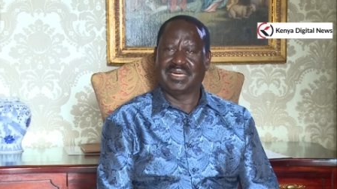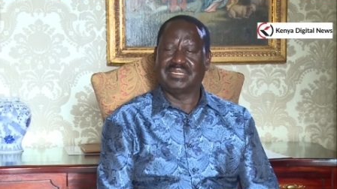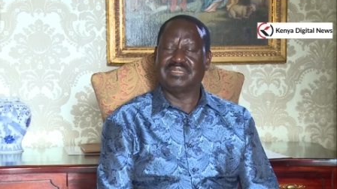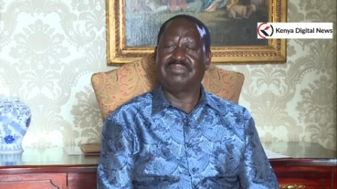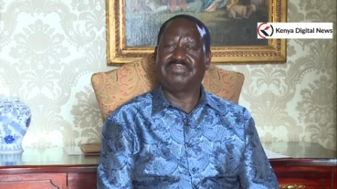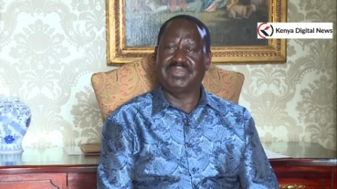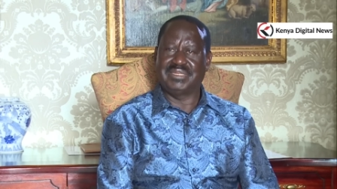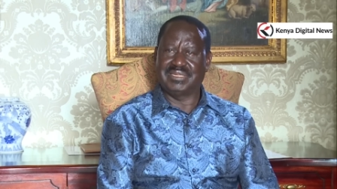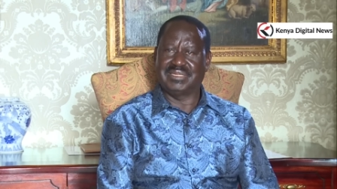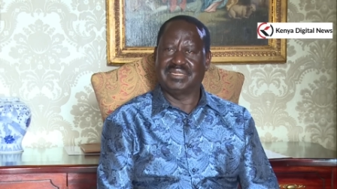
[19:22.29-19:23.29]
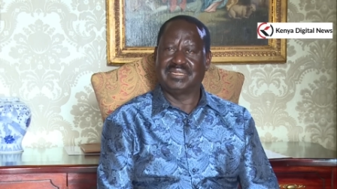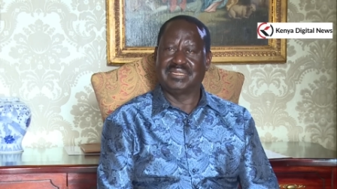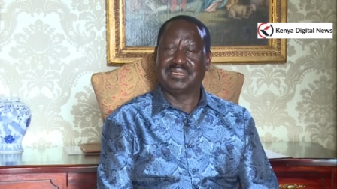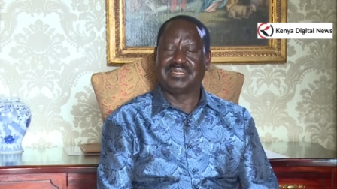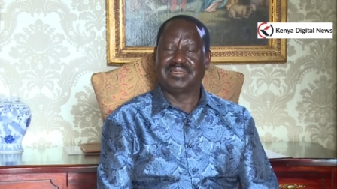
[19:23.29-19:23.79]
and reveal
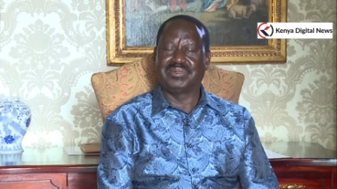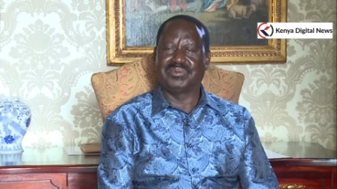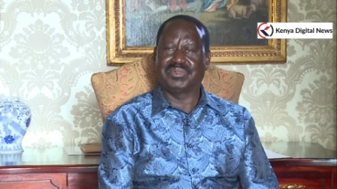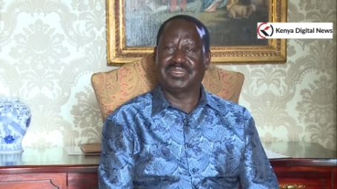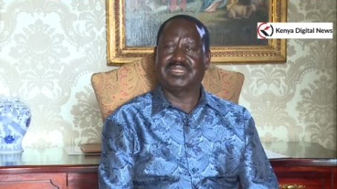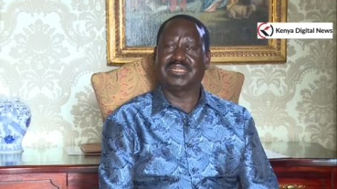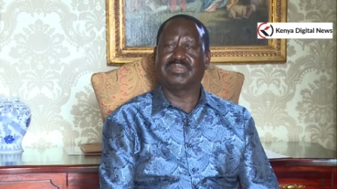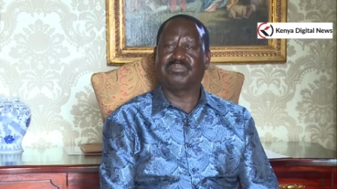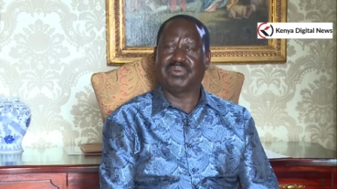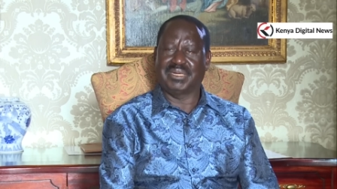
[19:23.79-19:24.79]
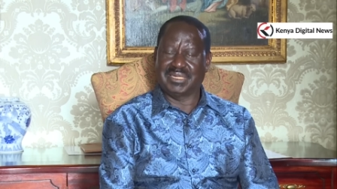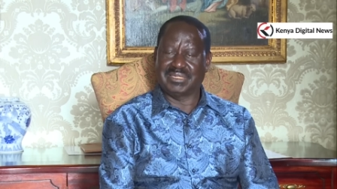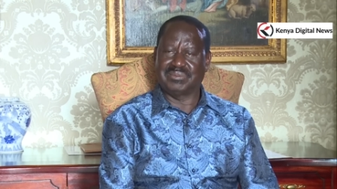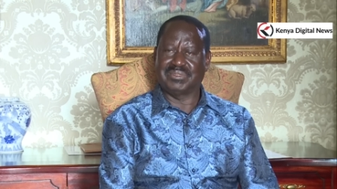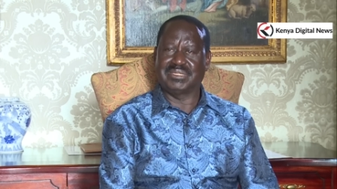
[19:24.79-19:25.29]
what
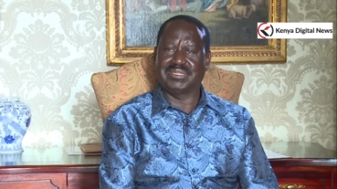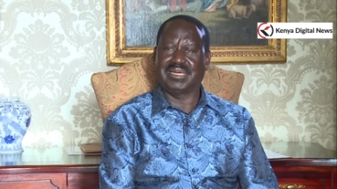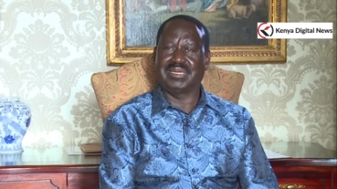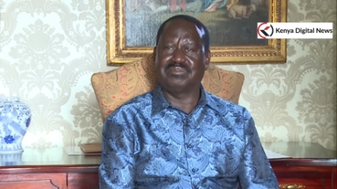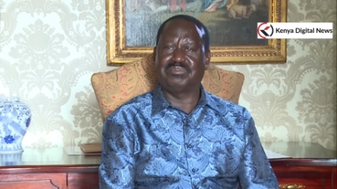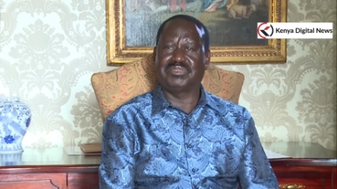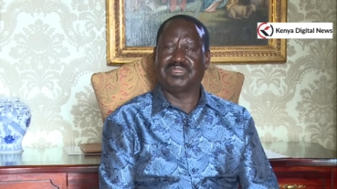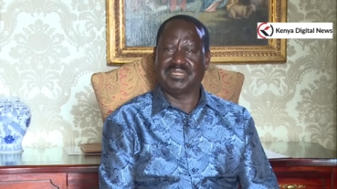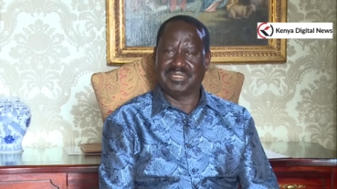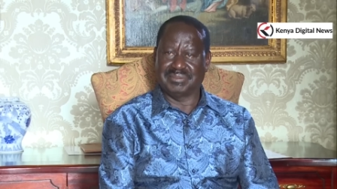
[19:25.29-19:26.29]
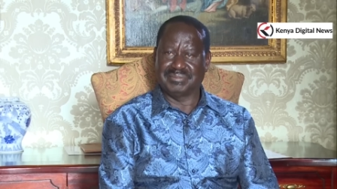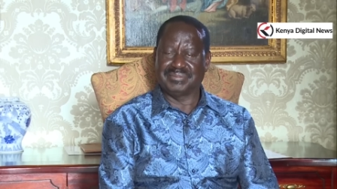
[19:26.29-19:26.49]
transpired within the IEBC.